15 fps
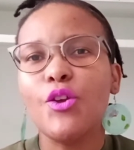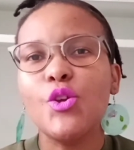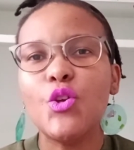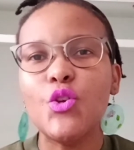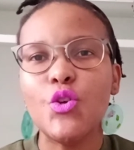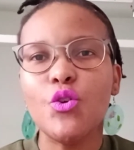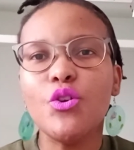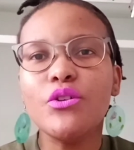
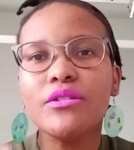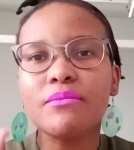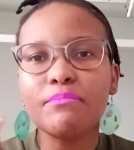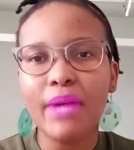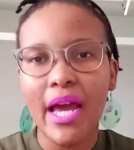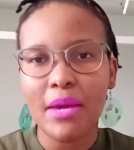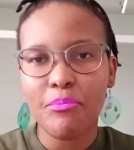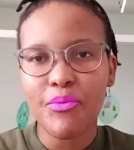use
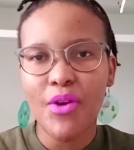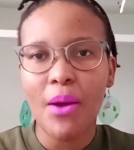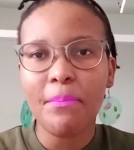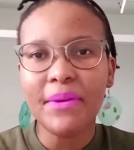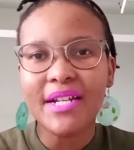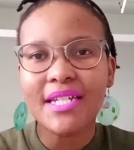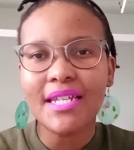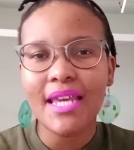my
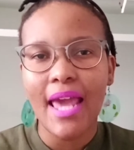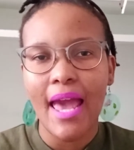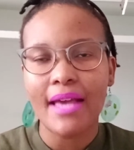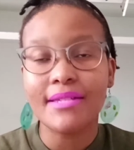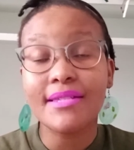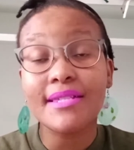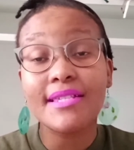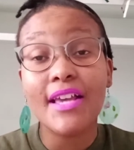property
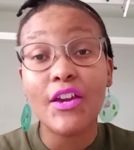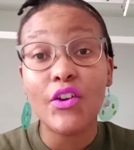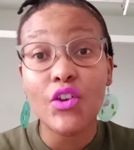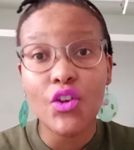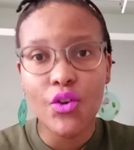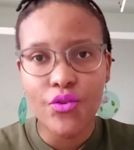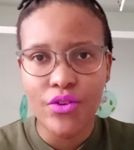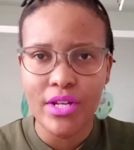as
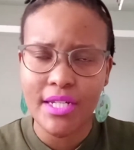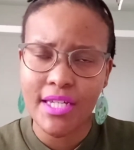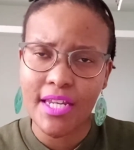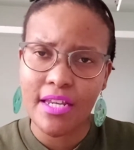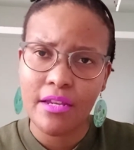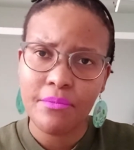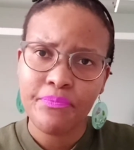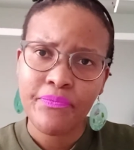security.